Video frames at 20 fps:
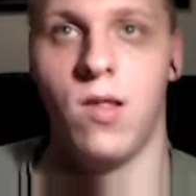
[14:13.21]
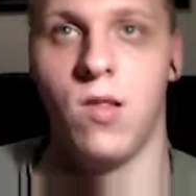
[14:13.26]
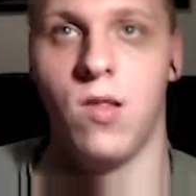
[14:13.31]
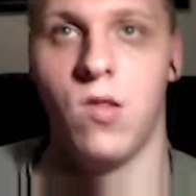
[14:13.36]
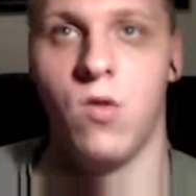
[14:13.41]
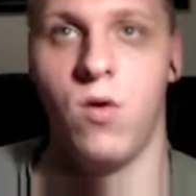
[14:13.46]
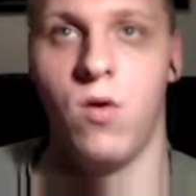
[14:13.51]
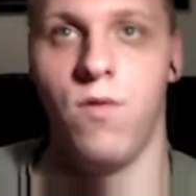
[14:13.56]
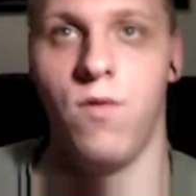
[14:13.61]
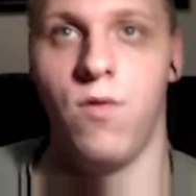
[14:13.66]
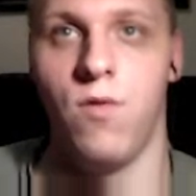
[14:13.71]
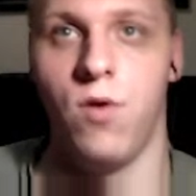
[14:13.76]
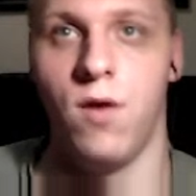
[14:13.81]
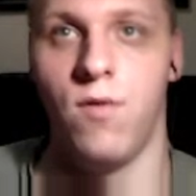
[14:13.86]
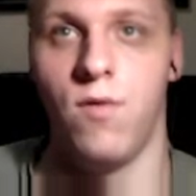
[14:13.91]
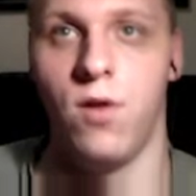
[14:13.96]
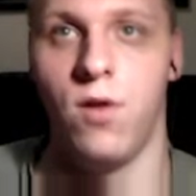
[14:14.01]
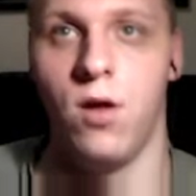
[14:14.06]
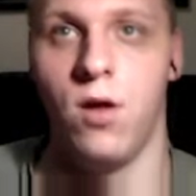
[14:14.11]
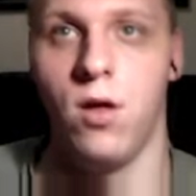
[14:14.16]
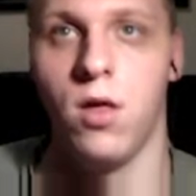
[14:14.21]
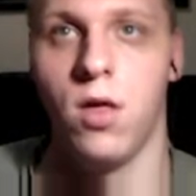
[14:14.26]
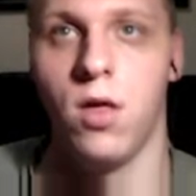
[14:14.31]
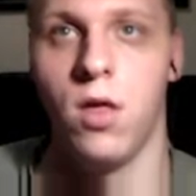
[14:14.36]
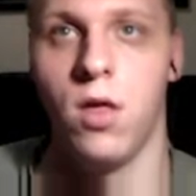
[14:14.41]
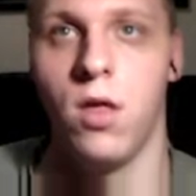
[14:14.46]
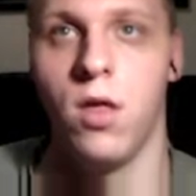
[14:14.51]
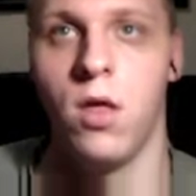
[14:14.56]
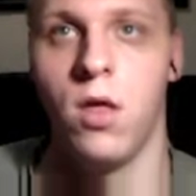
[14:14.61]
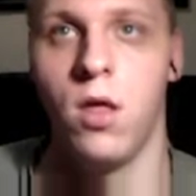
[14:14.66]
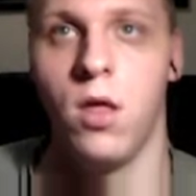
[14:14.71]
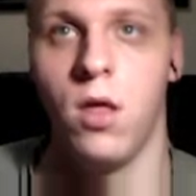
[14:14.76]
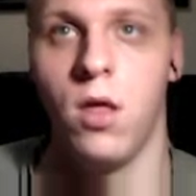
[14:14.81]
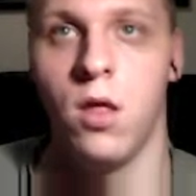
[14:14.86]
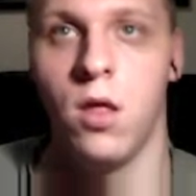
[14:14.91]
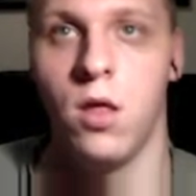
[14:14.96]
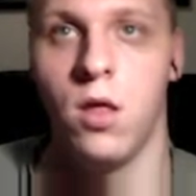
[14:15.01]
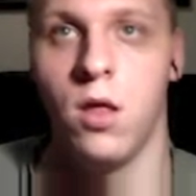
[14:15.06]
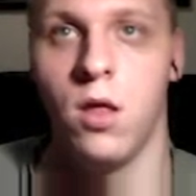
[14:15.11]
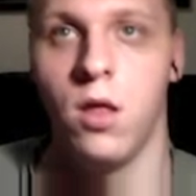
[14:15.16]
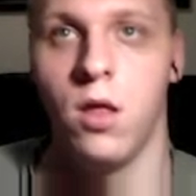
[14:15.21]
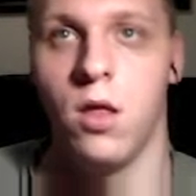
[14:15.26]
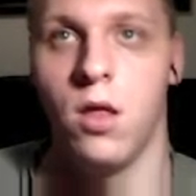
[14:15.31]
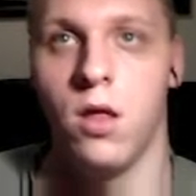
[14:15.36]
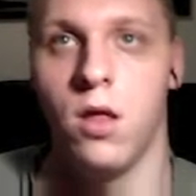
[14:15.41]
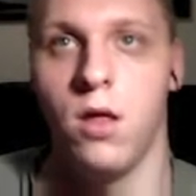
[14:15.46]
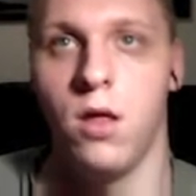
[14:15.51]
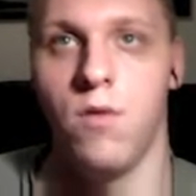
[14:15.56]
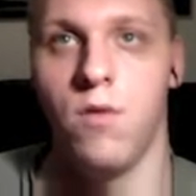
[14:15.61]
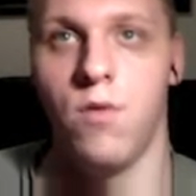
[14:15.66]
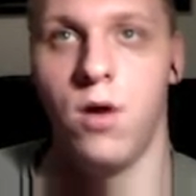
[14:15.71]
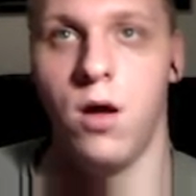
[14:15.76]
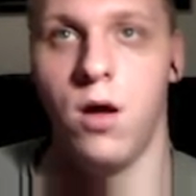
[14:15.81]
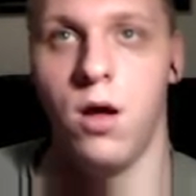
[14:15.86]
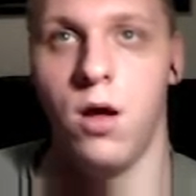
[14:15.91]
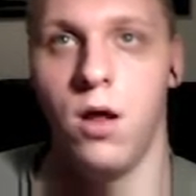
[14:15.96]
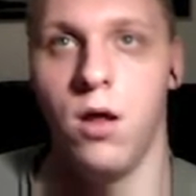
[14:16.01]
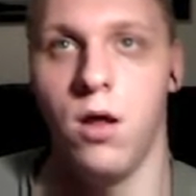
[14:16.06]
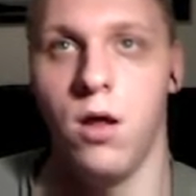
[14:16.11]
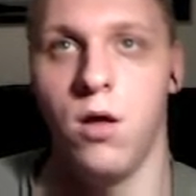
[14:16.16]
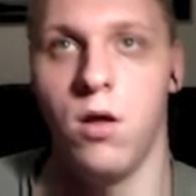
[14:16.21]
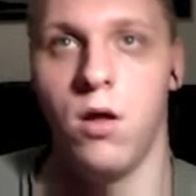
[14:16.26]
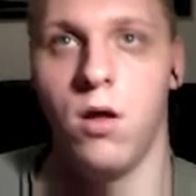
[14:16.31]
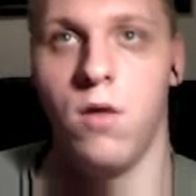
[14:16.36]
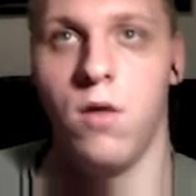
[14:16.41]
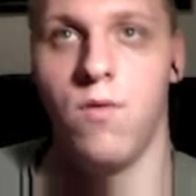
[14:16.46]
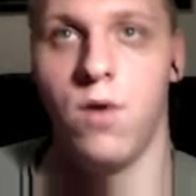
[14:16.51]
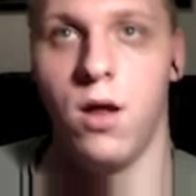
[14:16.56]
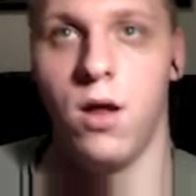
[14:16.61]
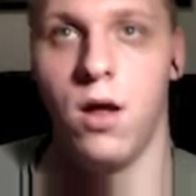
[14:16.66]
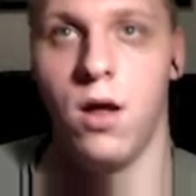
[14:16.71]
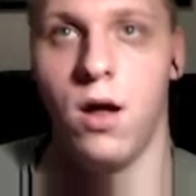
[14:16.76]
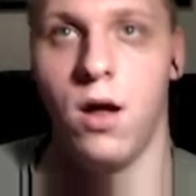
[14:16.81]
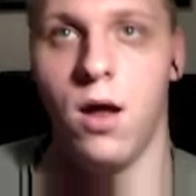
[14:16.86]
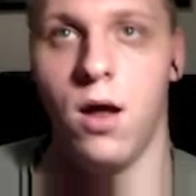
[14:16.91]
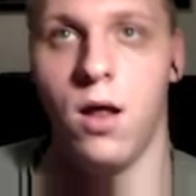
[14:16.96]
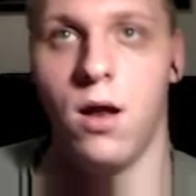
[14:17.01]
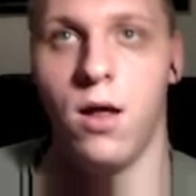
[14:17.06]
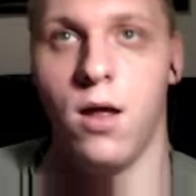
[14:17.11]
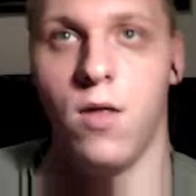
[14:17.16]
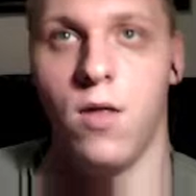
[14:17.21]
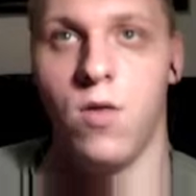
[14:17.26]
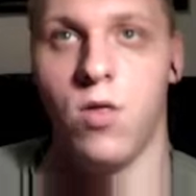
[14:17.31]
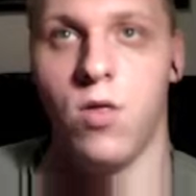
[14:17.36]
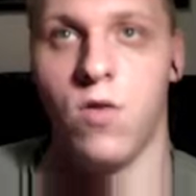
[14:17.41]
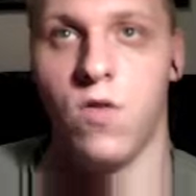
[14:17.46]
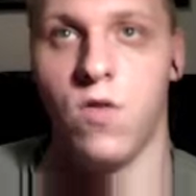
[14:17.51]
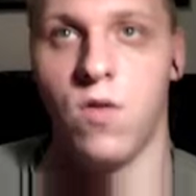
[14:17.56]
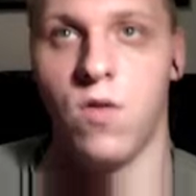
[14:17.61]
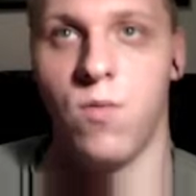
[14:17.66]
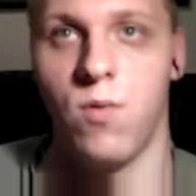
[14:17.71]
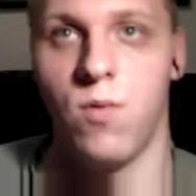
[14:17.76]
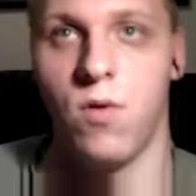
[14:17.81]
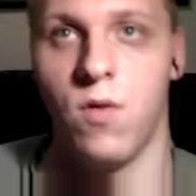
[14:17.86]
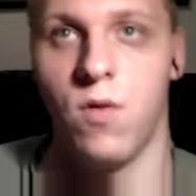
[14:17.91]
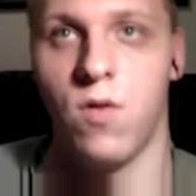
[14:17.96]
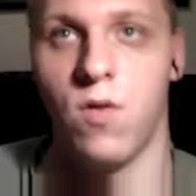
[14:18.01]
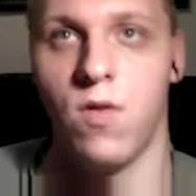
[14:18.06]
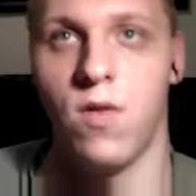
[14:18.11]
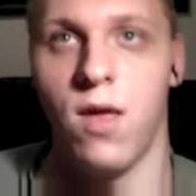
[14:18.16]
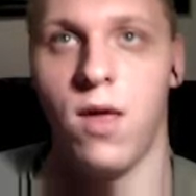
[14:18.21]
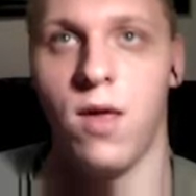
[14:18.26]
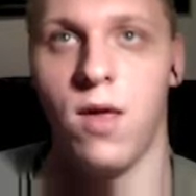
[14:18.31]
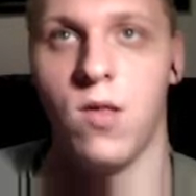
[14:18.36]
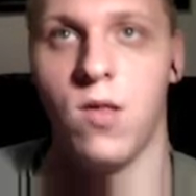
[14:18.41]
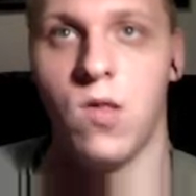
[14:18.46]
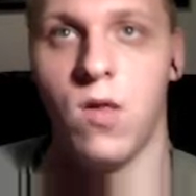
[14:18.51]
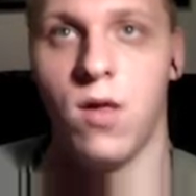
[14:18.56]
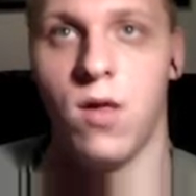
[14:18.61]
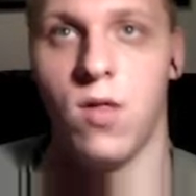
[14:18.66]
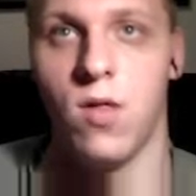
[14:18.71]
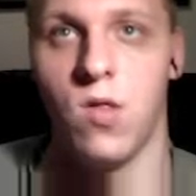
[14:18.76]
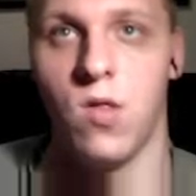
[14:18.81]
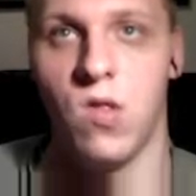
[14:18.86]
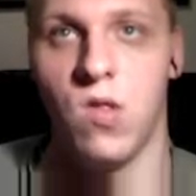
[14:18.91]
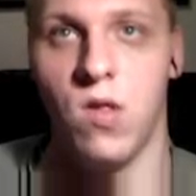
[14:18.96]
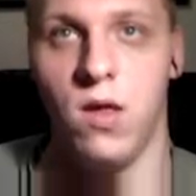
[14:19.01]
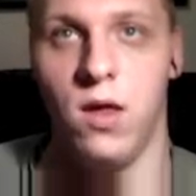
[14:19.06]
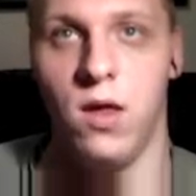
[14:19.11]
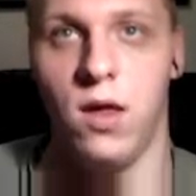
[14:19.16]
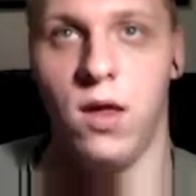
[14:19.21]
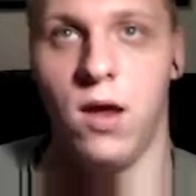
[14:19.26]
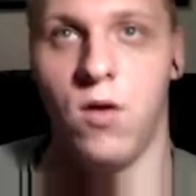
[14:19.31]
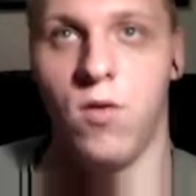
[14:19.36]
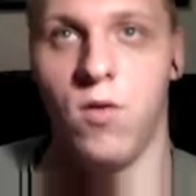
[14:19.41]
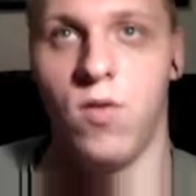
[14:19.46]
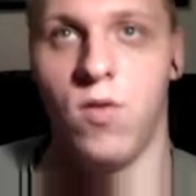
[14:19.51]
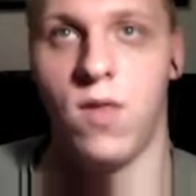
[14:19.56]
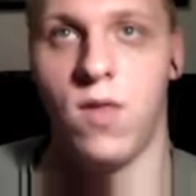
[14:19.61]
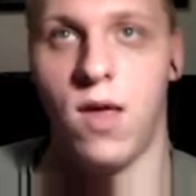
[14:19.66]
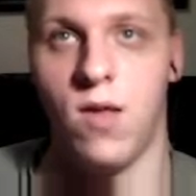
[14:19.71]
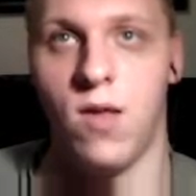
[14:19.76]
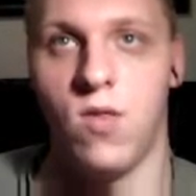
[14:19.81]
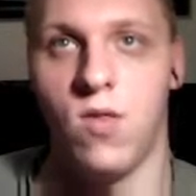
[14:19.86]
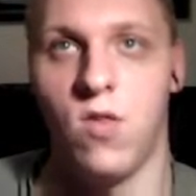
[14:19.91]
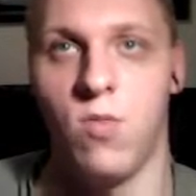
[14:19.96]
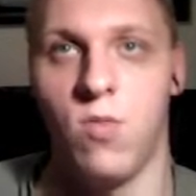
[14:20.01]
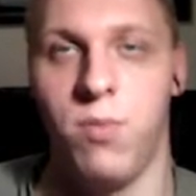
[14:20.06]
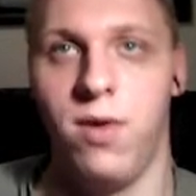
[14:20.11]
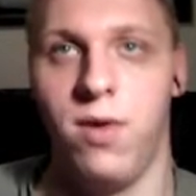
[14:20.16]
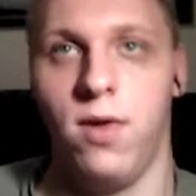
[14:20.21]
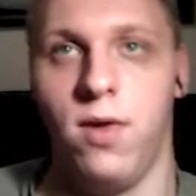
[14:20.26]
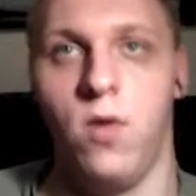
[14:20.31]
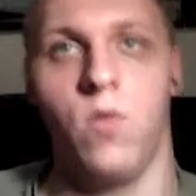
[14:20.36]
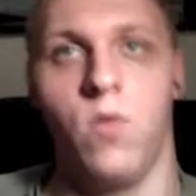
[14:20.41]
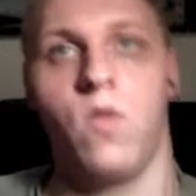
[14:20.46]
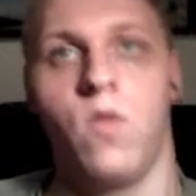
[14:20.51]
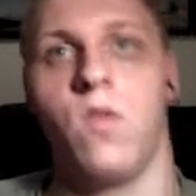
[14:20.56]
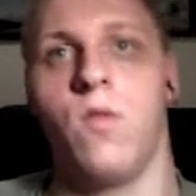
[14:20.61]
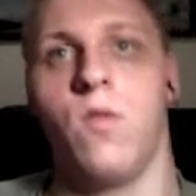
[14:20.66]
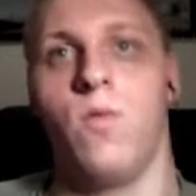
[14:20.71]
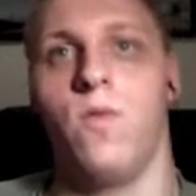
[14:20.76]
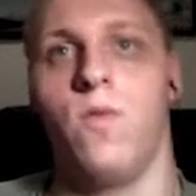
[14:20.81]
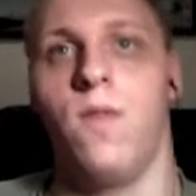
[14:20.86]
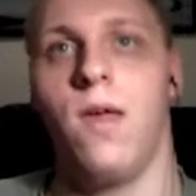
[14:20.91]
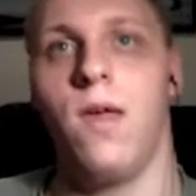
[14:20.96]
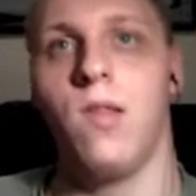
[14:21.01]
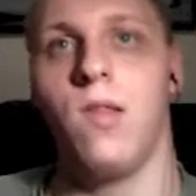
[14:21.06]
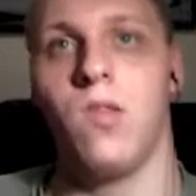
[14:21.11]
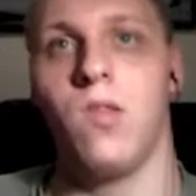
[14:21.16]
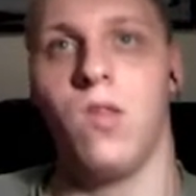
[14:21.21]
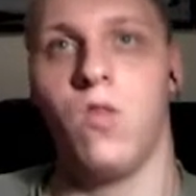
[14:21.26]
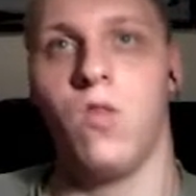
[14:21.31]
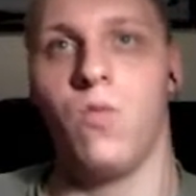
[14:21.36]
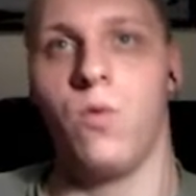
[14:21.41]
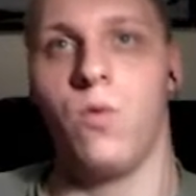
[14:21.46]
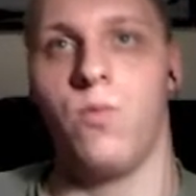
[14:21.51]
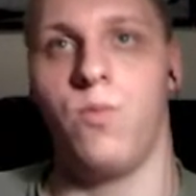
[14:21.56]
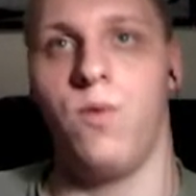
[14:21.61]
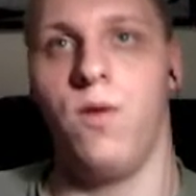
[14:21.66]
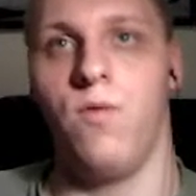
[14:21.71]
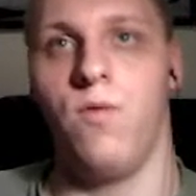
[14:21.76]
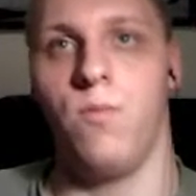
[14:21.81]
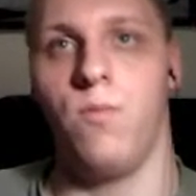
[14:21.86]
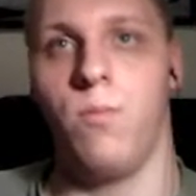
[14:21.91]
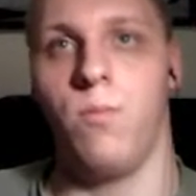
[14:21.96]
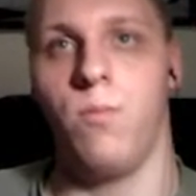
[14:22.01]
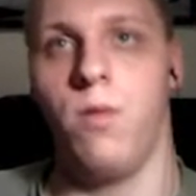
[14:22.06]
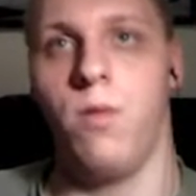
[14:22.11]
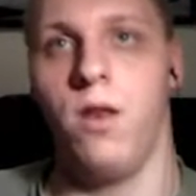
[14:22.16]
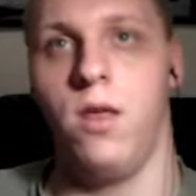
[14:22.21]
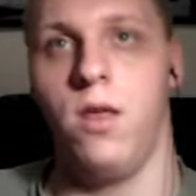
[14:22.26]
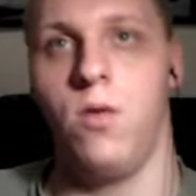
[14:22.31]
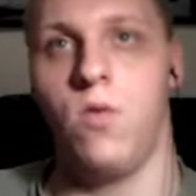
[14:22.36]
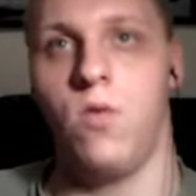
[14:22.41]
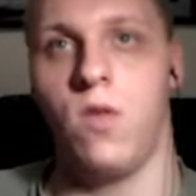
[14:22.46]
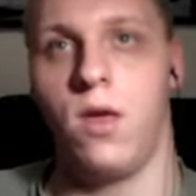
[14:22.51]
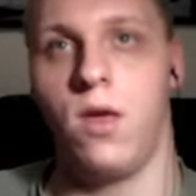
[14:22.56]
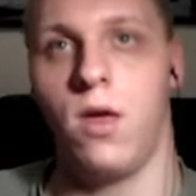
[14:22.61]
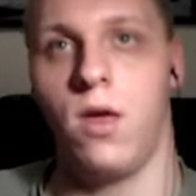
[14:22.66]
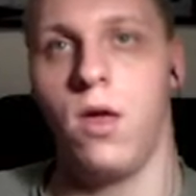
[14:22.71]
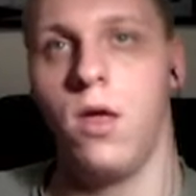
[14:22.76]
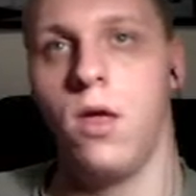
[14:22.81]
So if you have a look, if I highlight just the word text, you can see here text is being used. So this is what we've been using,